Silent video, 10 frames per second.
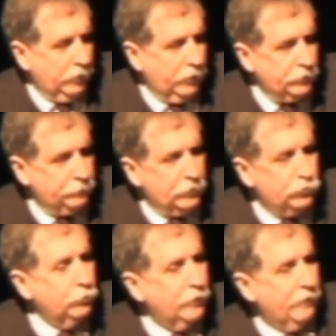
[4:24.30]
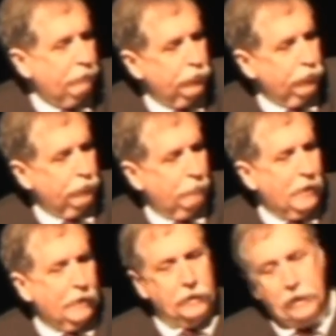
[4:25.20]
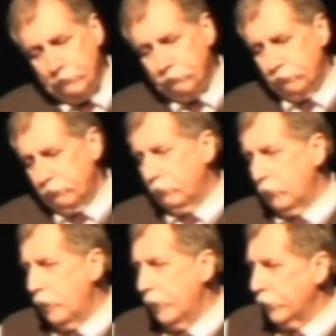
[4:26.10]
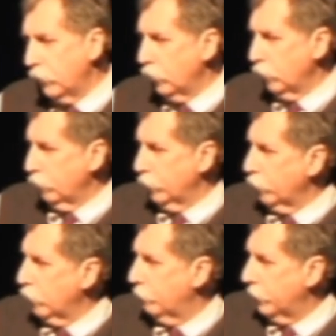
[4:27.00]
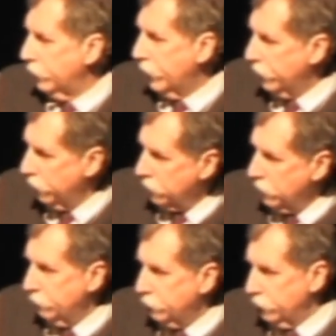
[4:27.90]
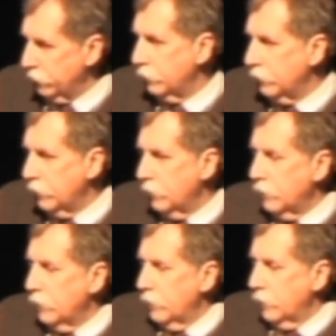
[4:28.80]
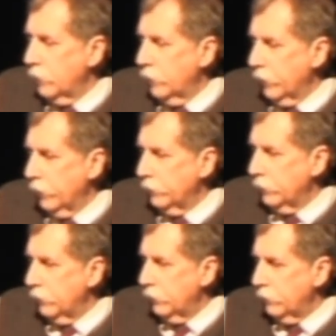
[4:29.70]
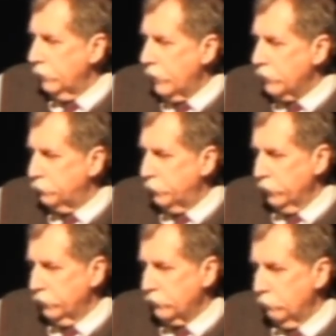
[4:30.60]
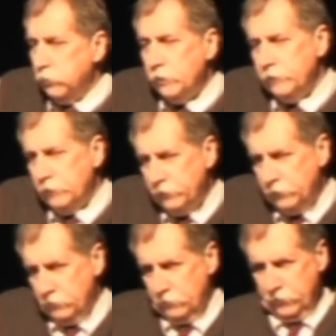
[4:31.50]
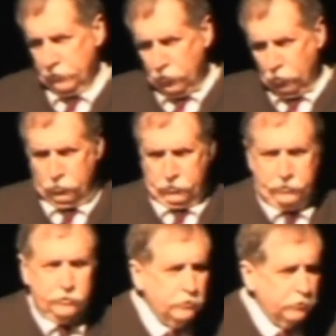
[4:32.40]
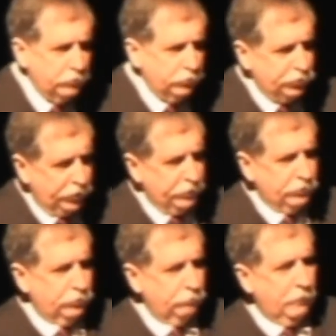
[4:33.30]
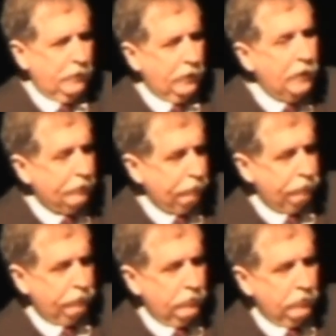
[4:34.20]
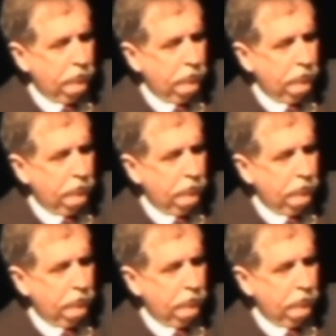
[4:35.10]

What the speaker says: And I spent 2.5 years of my life flying all over Europe on that helicopter. And that experience completely and totally changed my life.